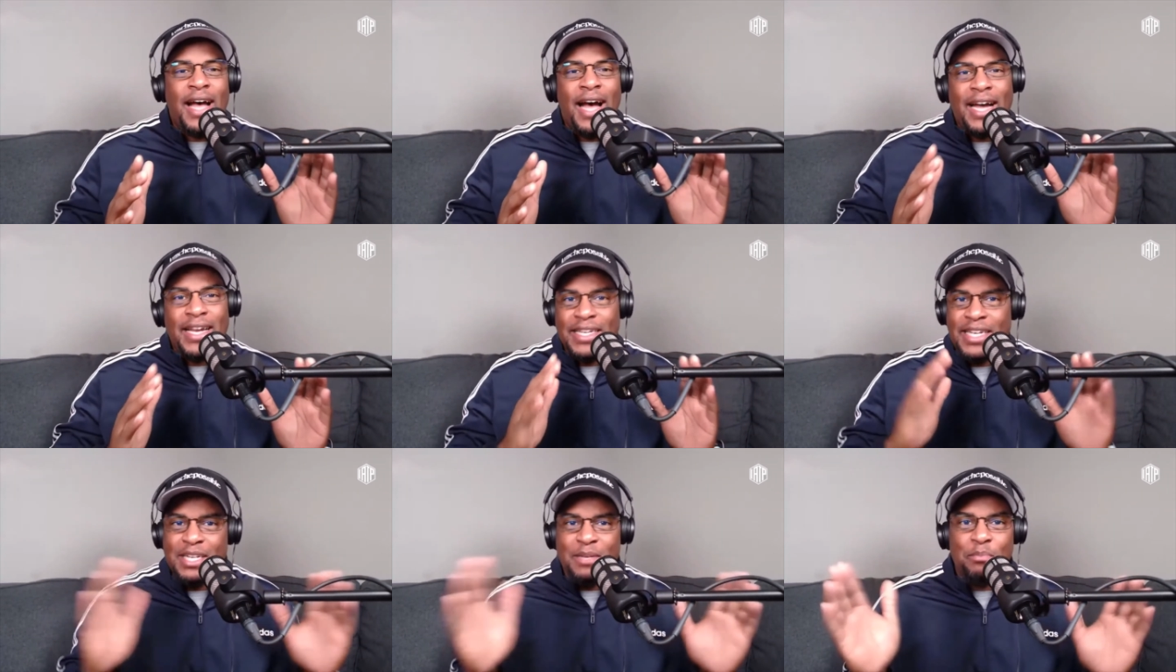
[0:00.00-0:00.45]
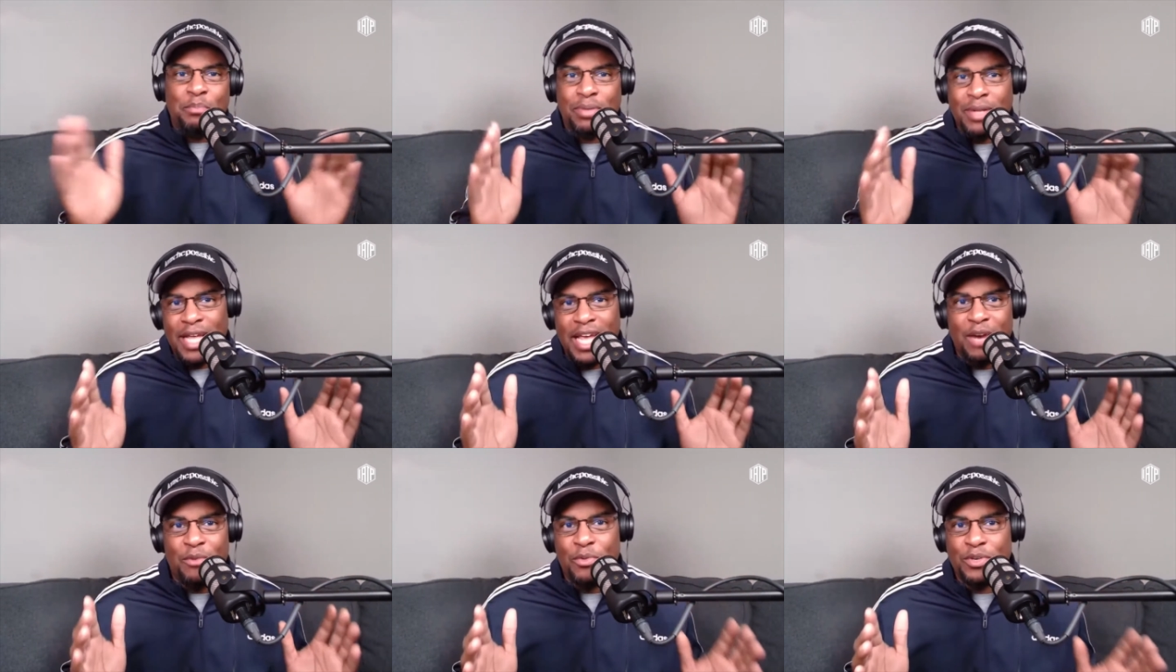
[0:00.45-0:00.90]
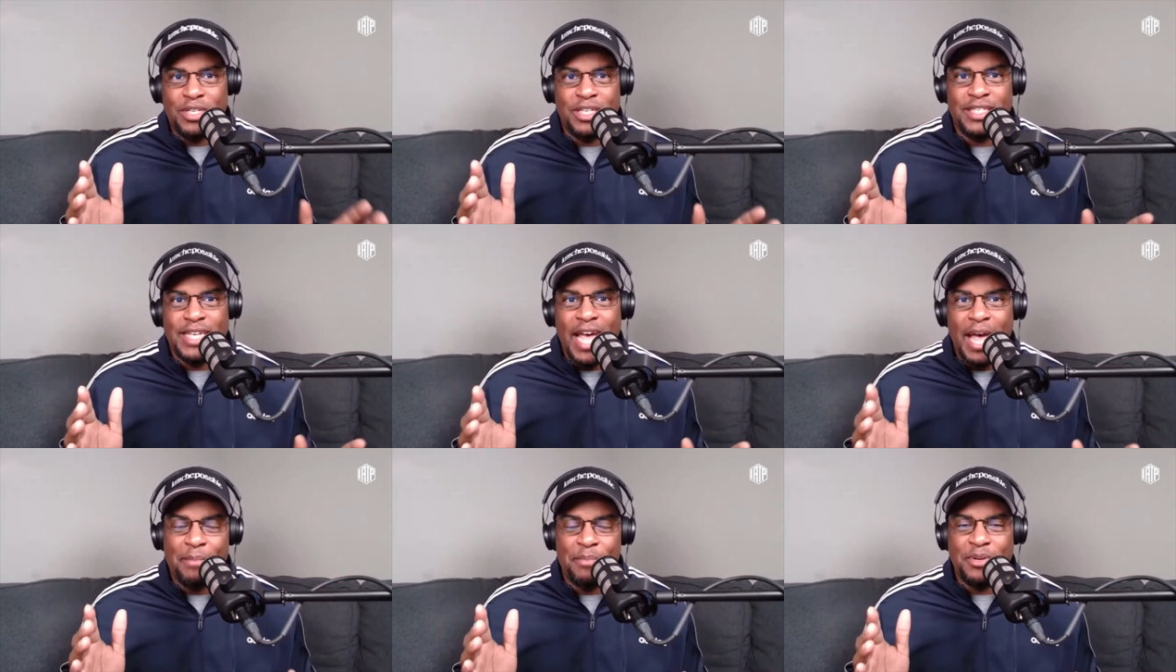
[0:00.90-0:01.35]
I didn't plan what
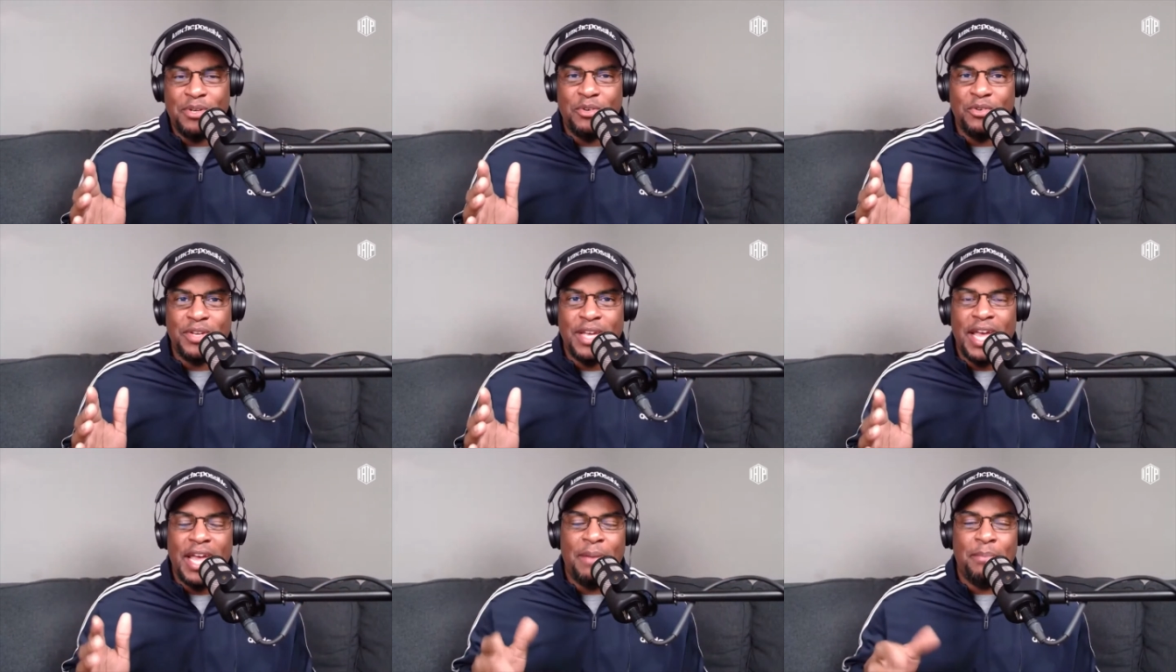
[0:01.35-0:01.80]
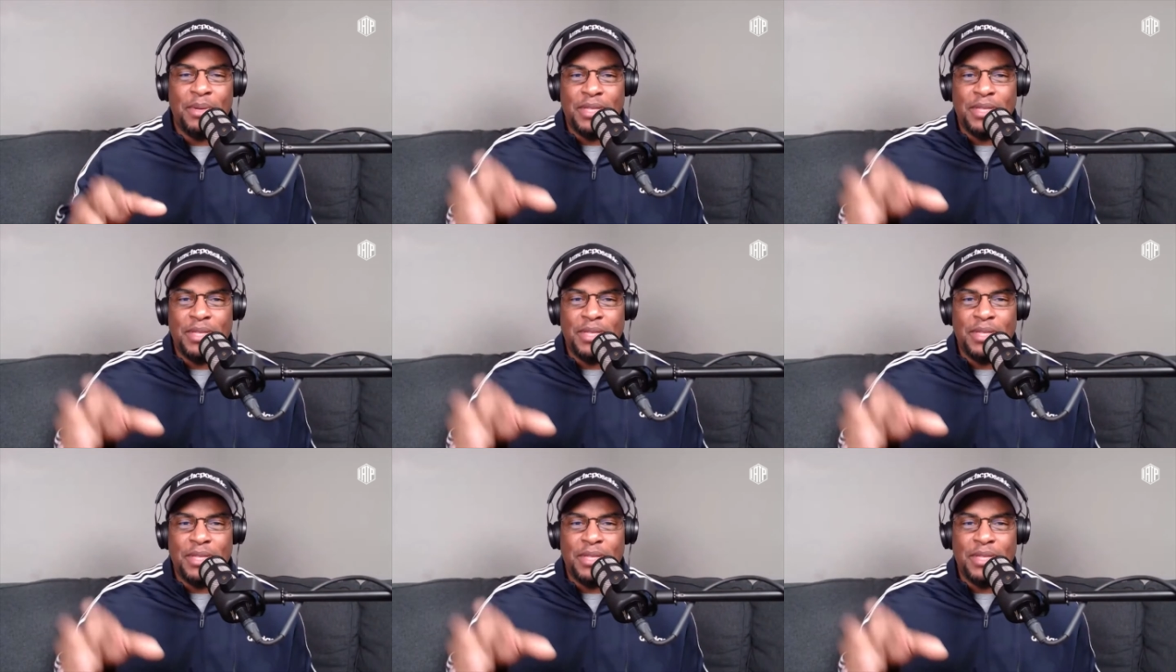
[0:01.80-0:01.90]
just happened, okay?